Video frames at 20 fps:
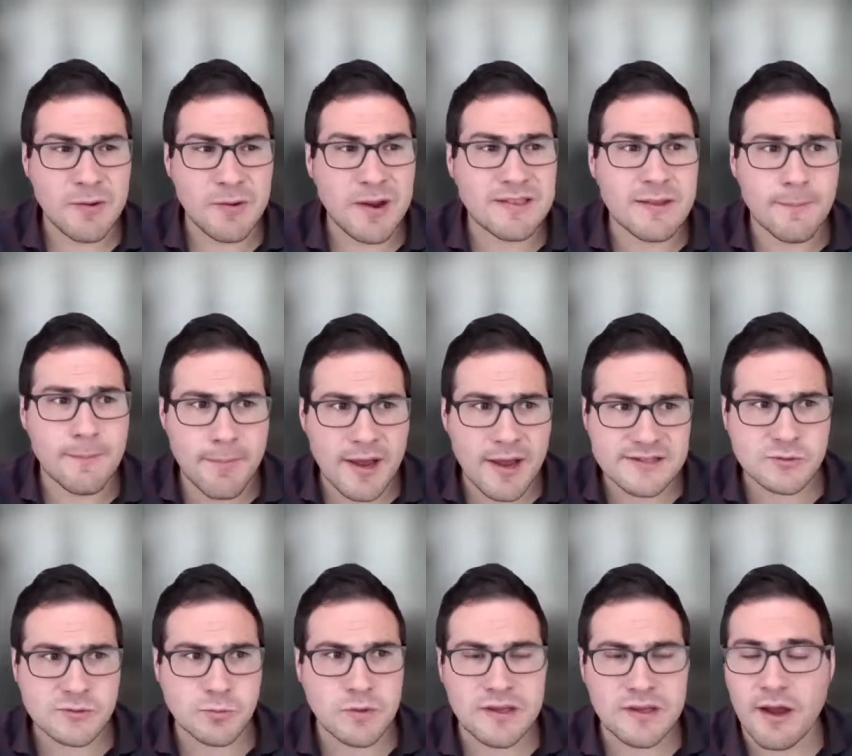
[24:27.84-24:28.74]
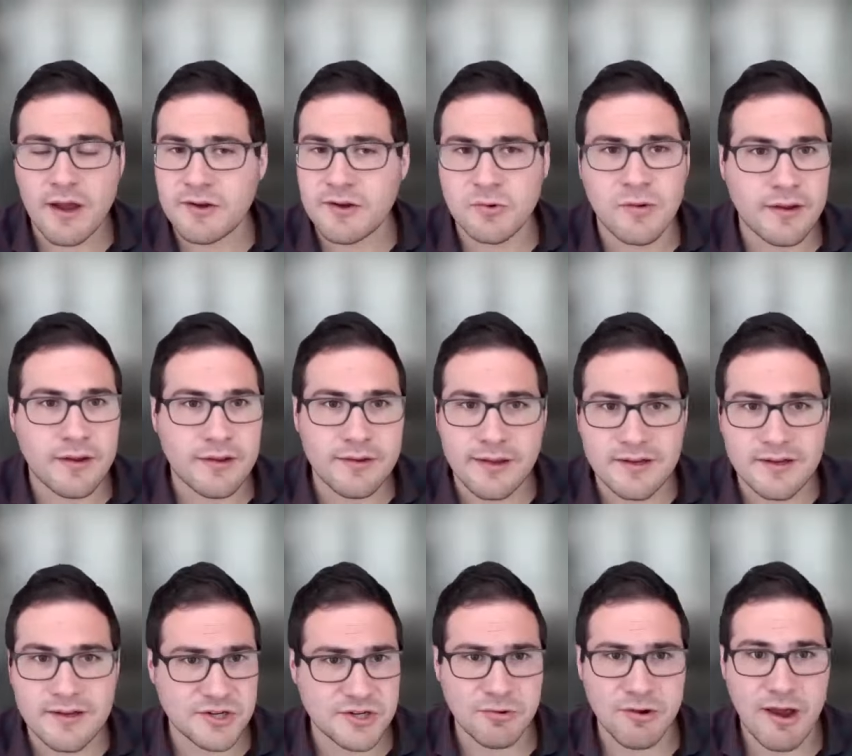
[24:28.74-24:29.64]
think we had the best week under
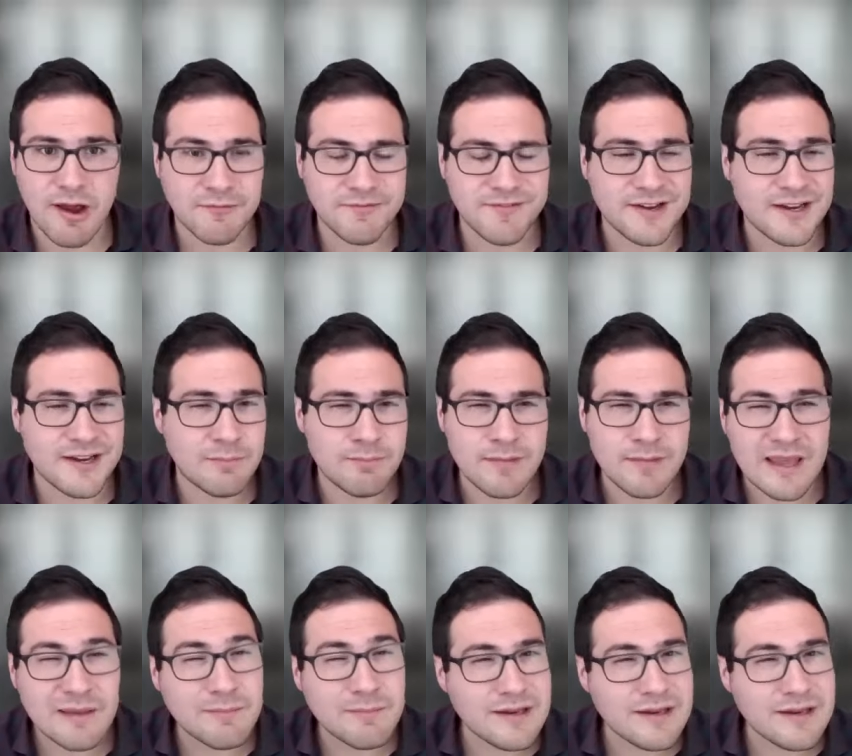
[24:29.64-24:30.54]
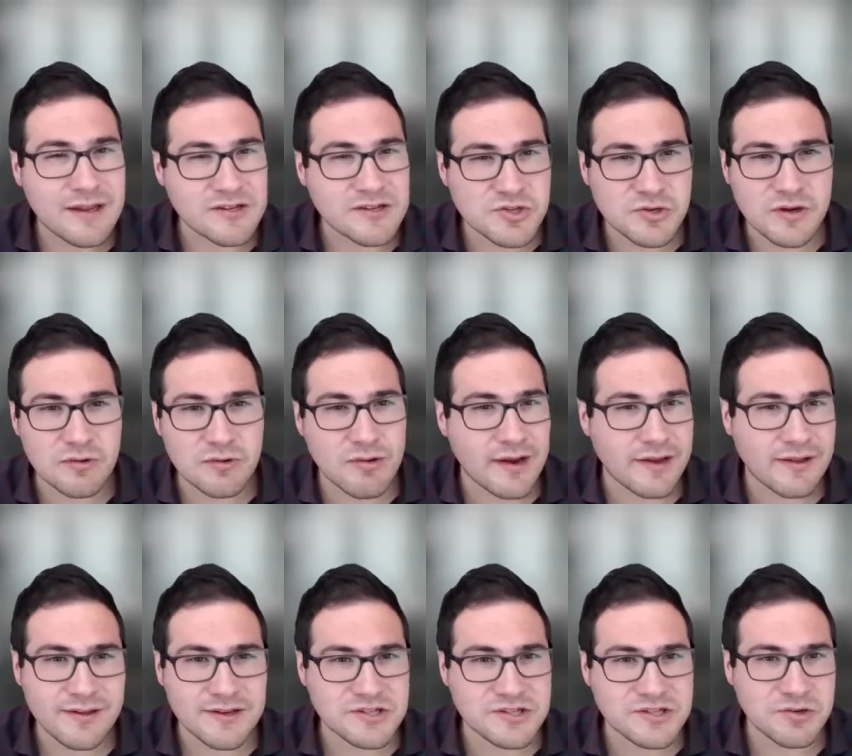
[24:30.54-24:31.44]
regulation crowdfunding, maybe in the history of
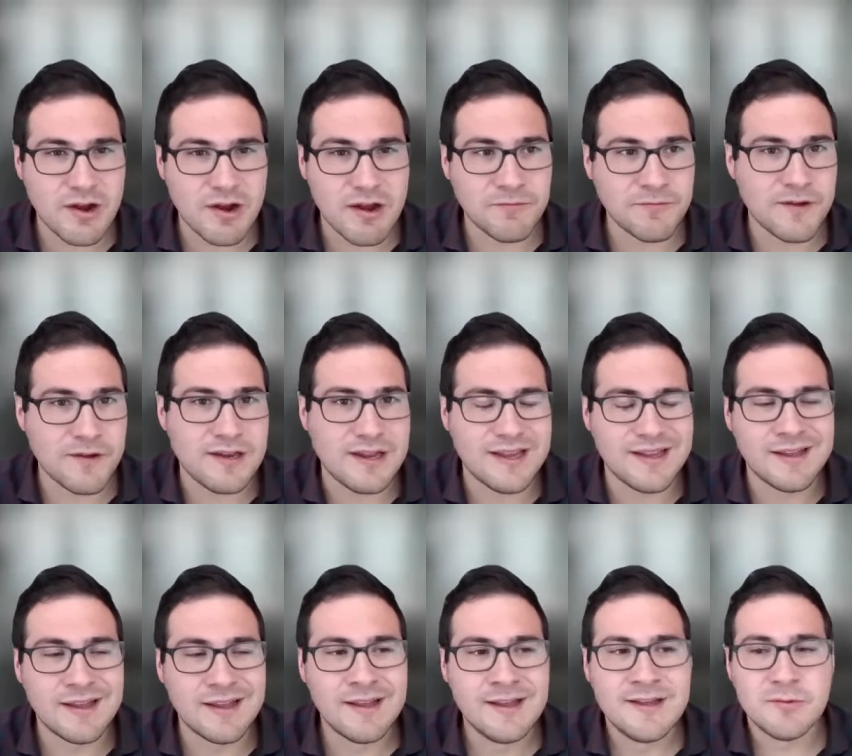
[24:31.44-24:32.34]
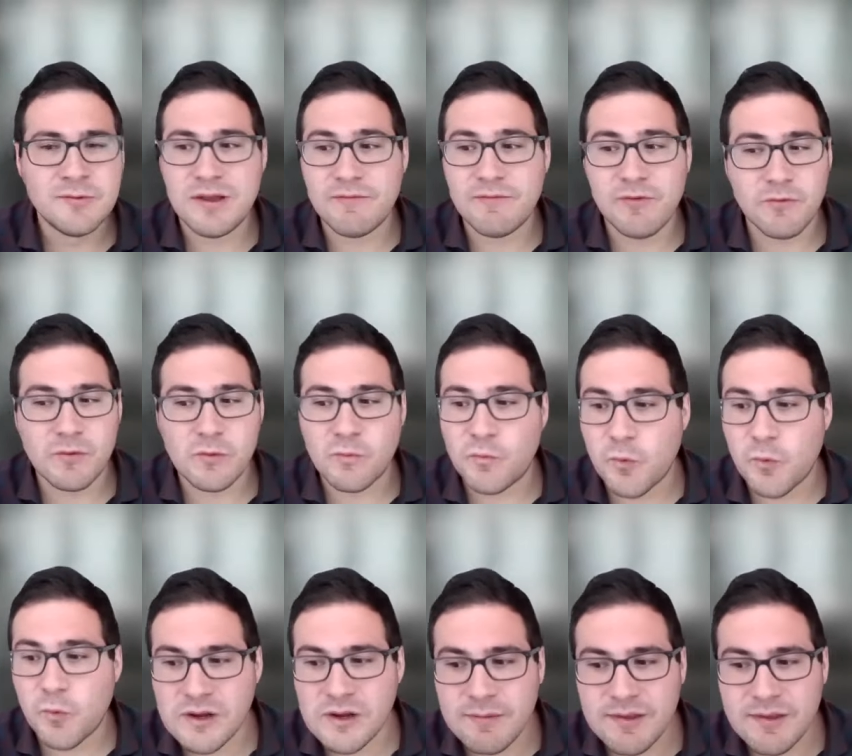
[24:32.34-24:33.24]
regulation crowdfunding. We have over
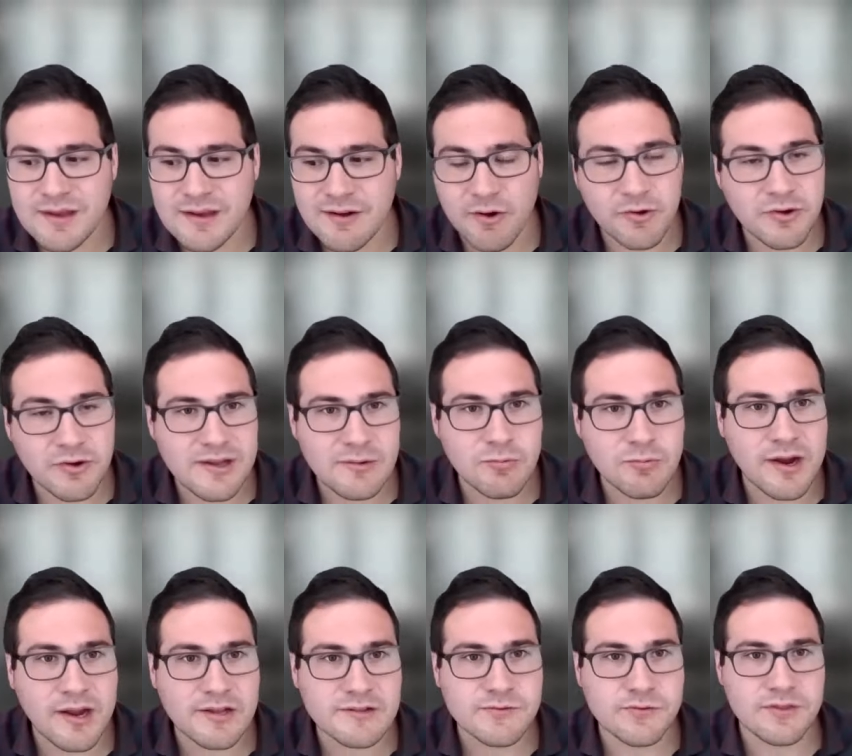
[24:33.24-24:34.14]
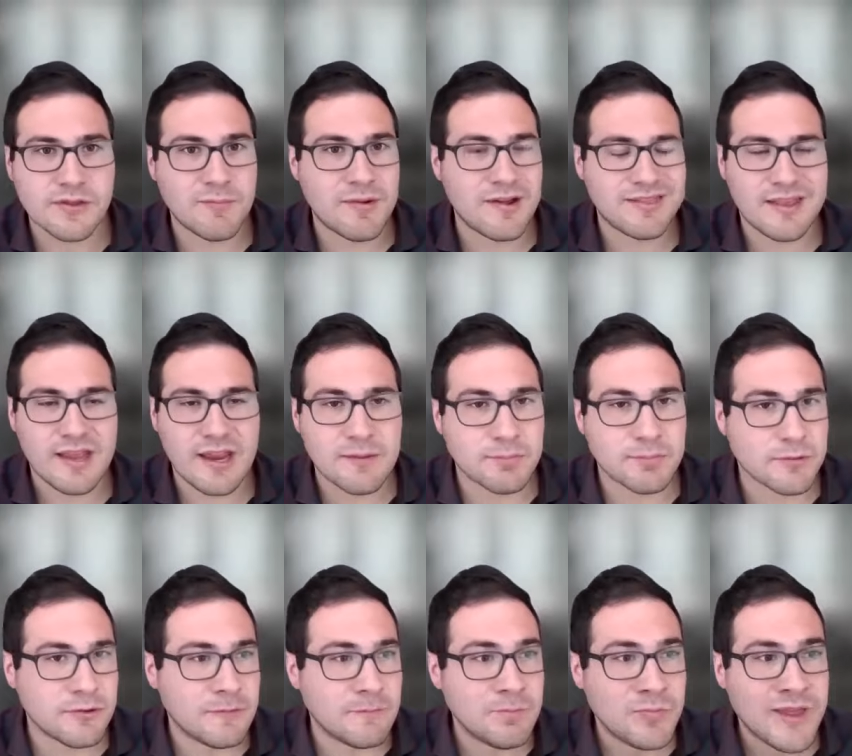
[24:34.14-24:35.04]
40 million already raised for the month of
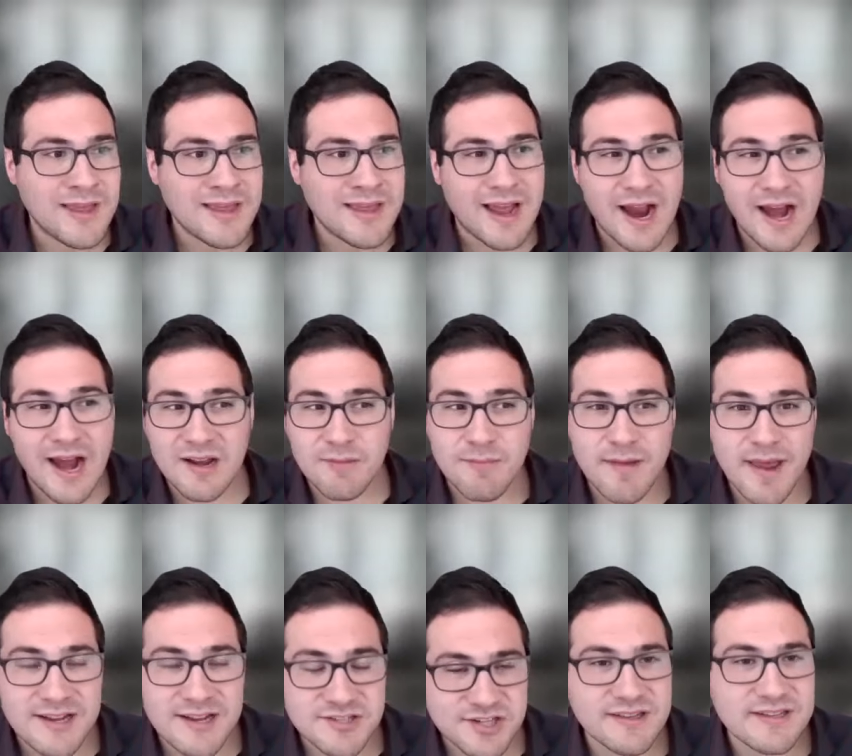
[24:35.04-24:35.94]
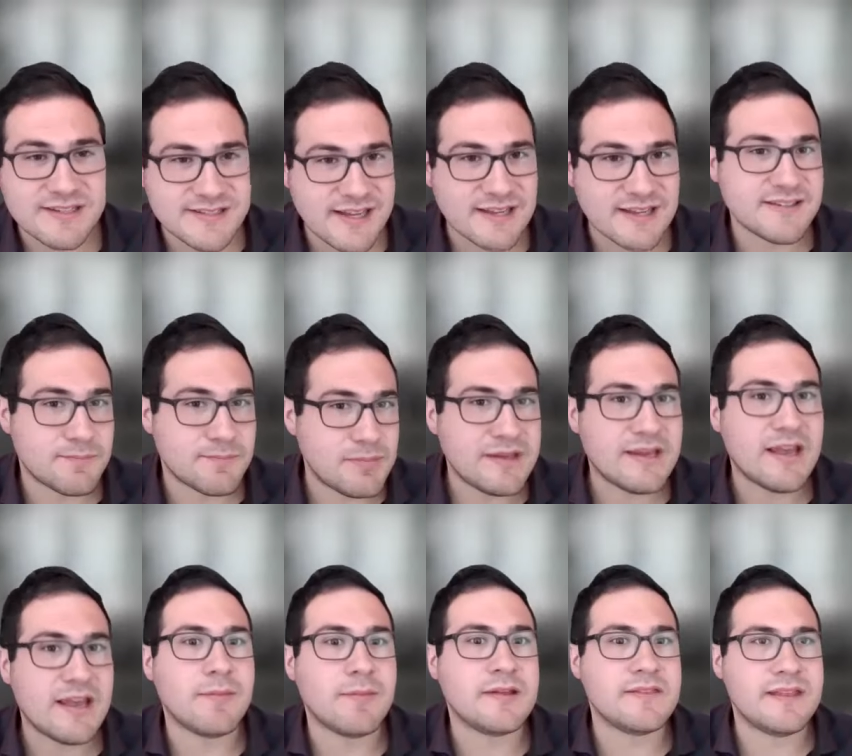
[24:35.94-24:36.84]
April. I'd imagine this ends up
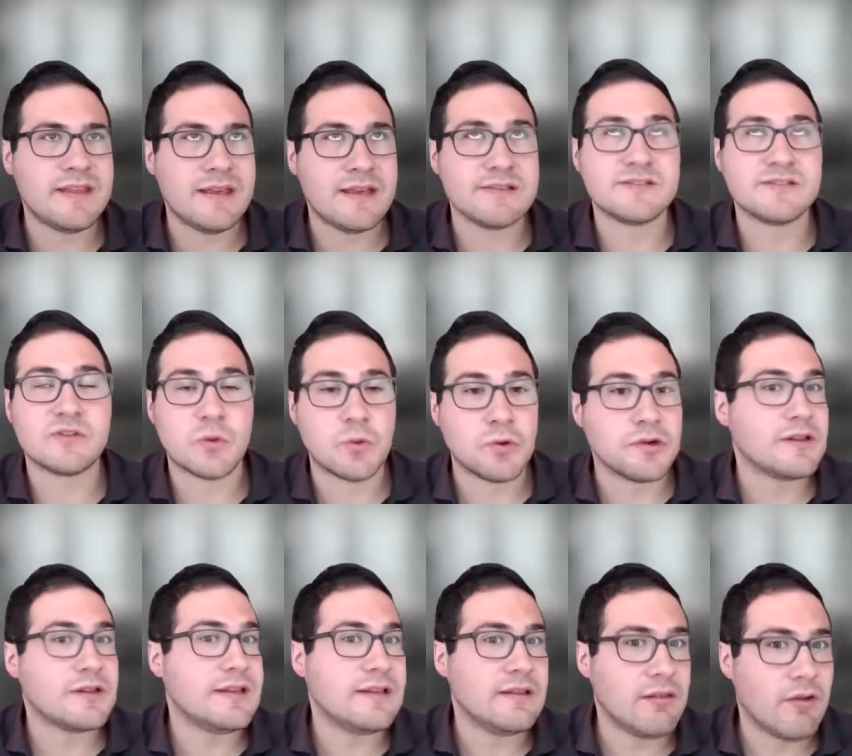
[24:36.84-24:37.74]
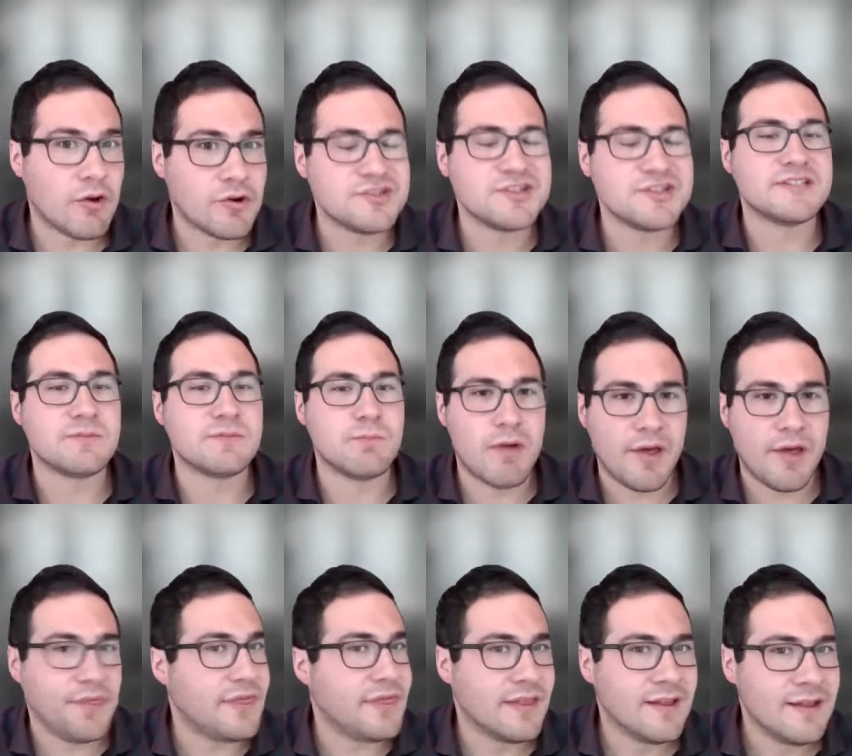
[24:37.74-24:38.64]
becoming the historically largest
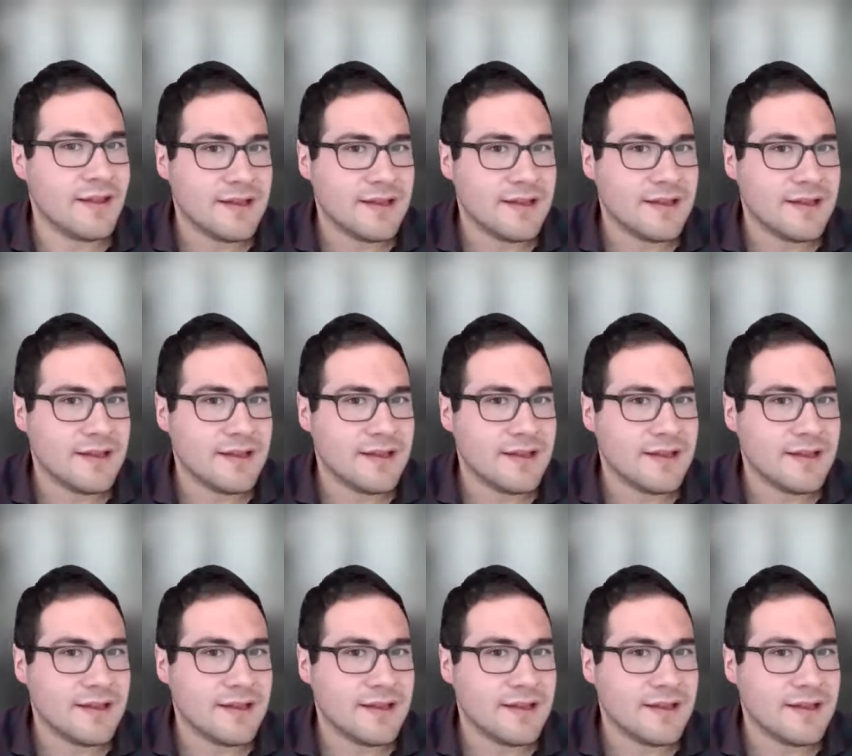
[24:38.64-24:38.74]
month